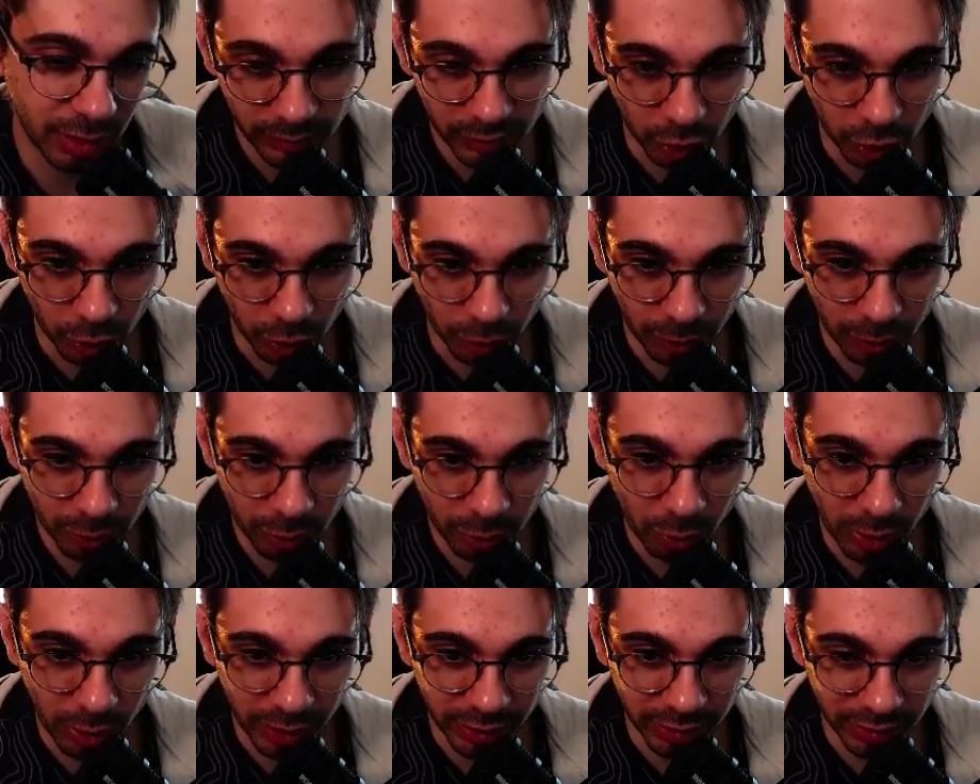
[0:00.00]
So we
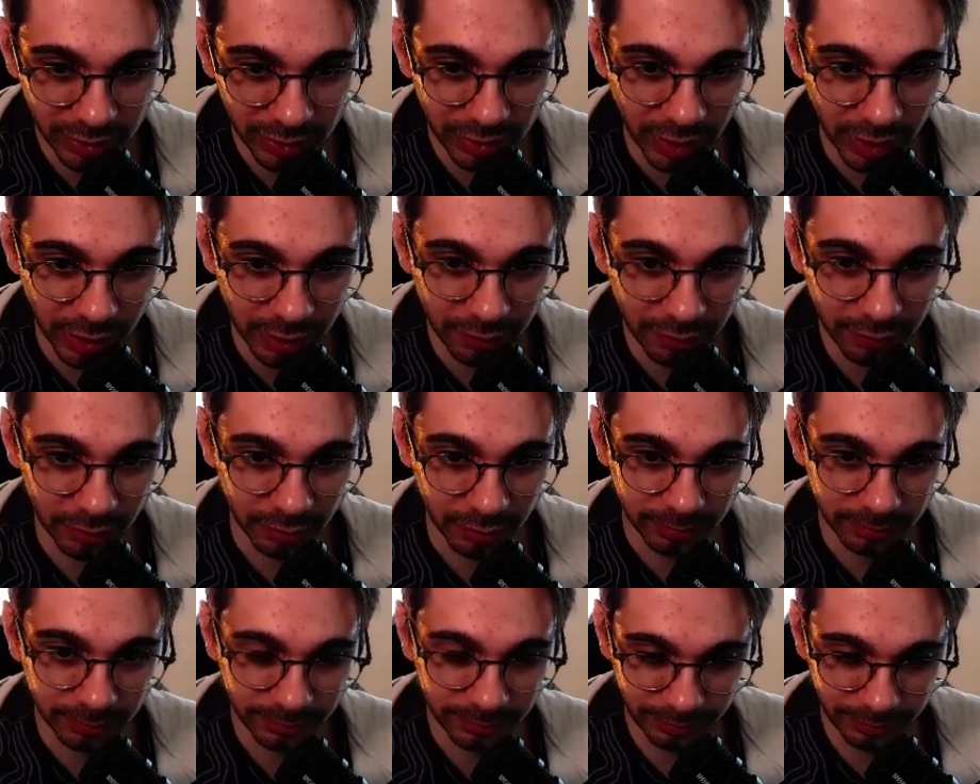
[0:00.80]
will write save,
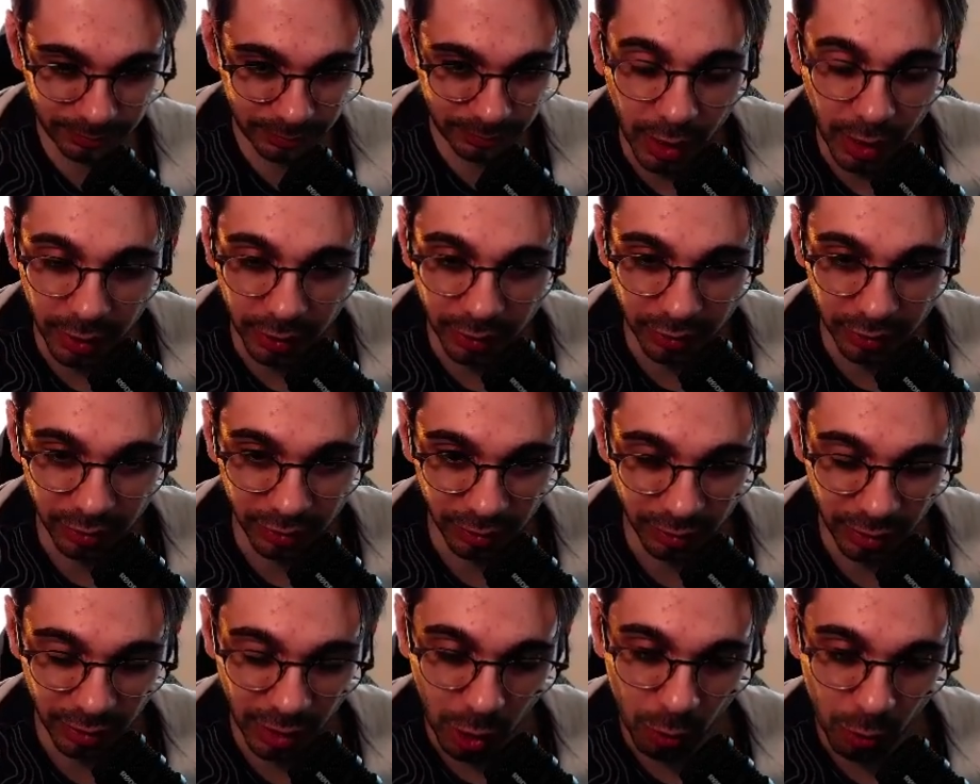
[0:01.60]

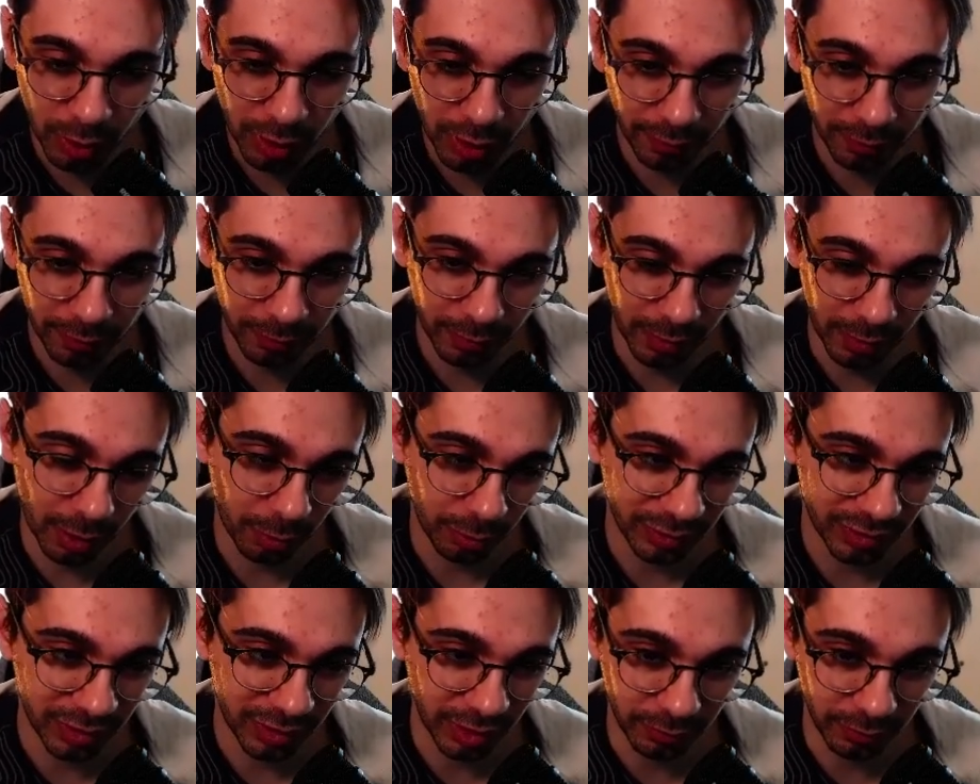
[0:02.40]
and now we have
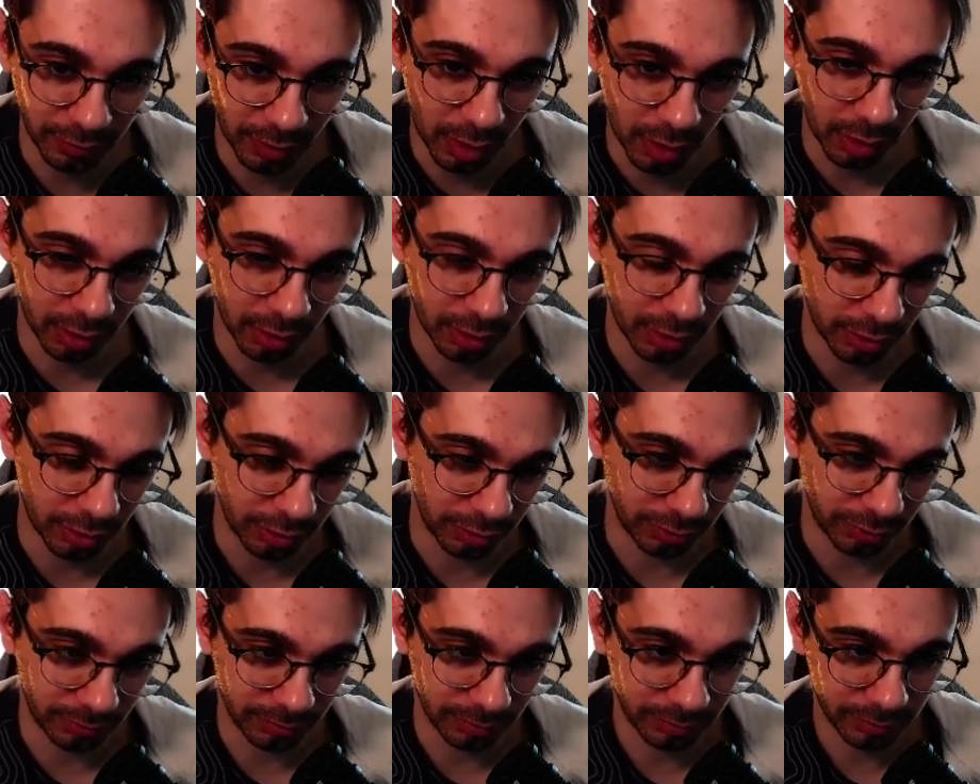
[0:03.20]
our save
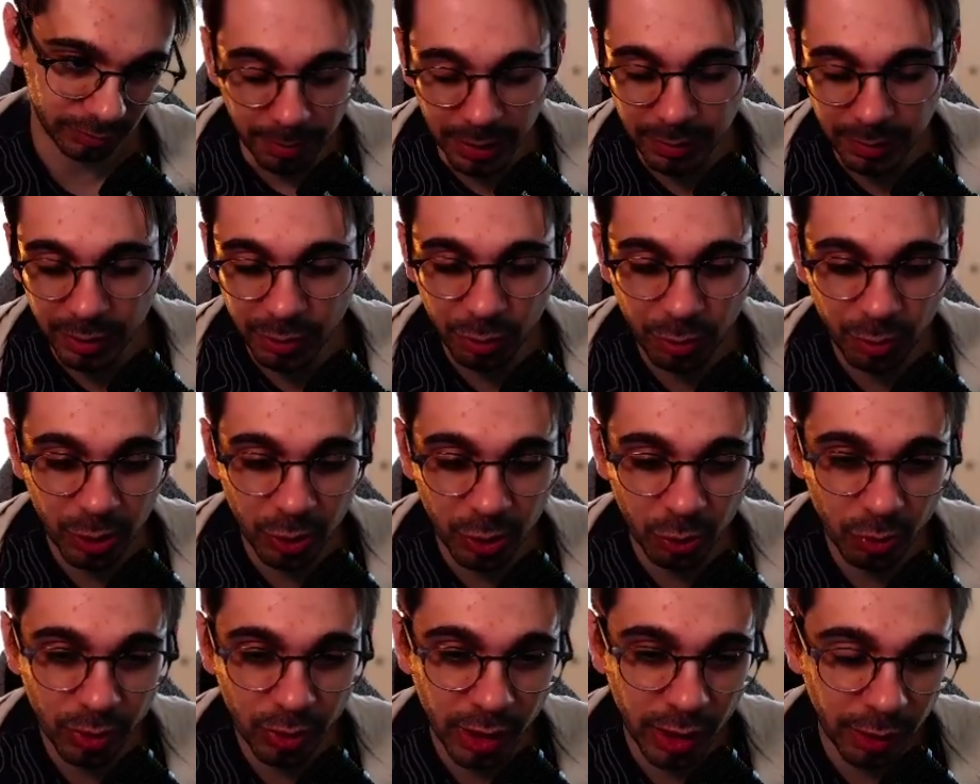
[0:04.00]
icon. Maybe we
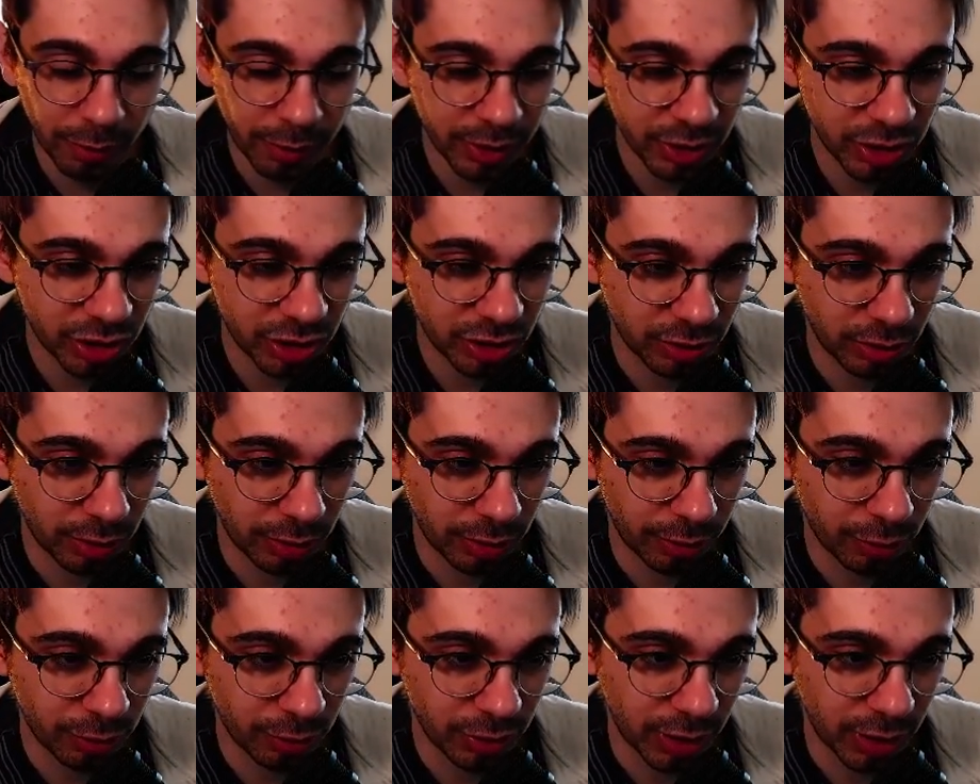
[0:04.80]
will rearrange
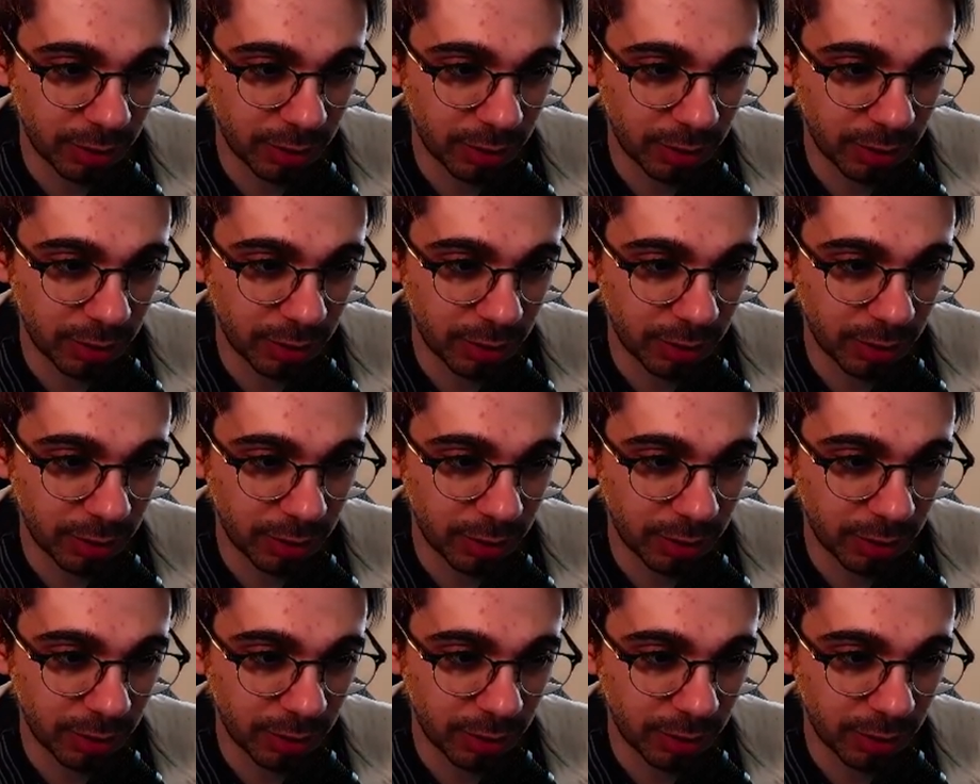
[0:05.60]
those